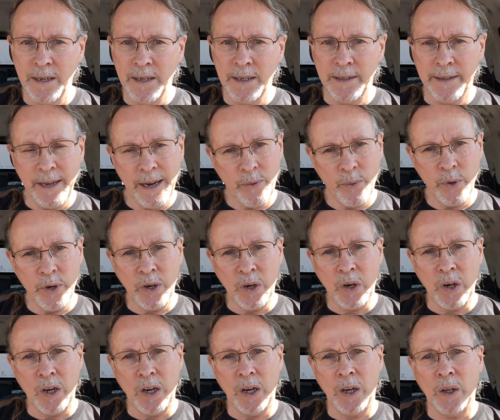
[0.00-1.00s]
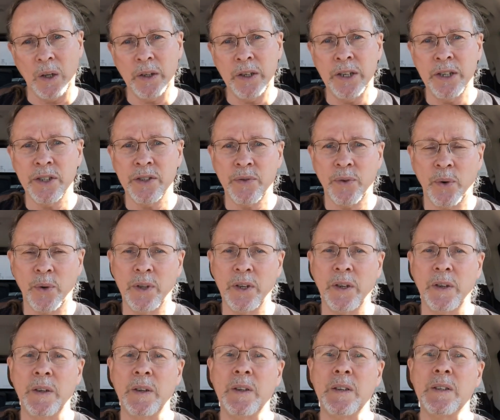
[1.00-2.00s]
that recall is for
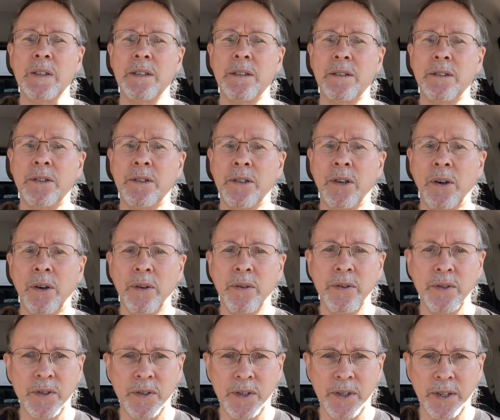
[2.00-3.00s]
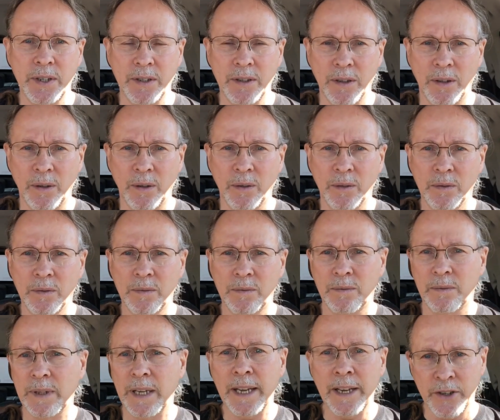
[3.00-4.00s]
the turn signal
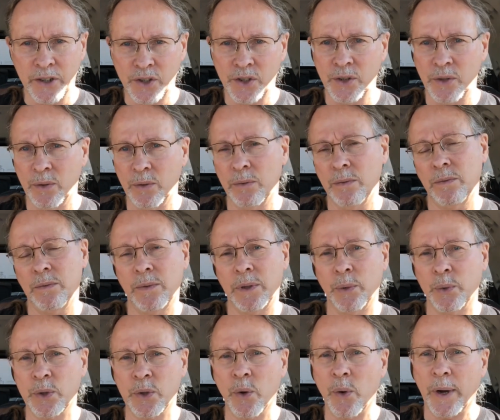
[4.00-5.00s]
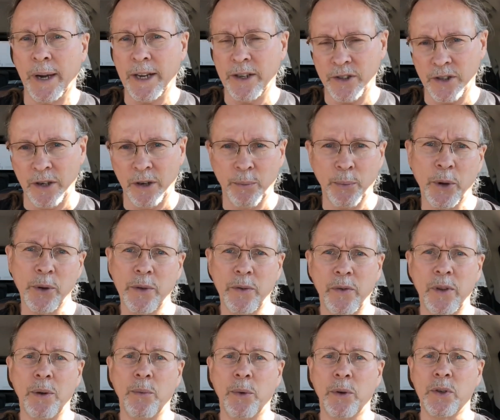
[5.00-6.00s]
issue that was going on. So both of
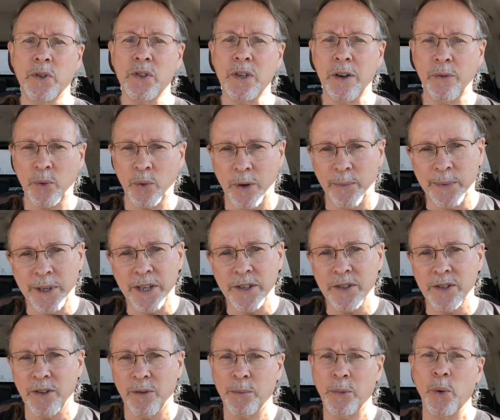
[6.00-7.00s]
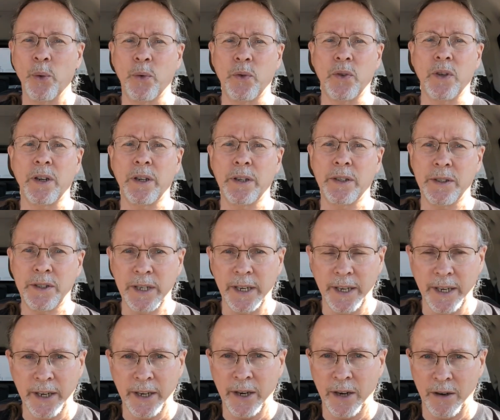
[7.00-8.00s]
them are software updates. They're both done,
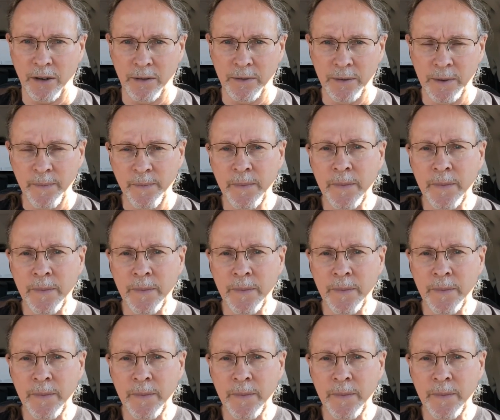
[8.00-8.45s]
taken care of.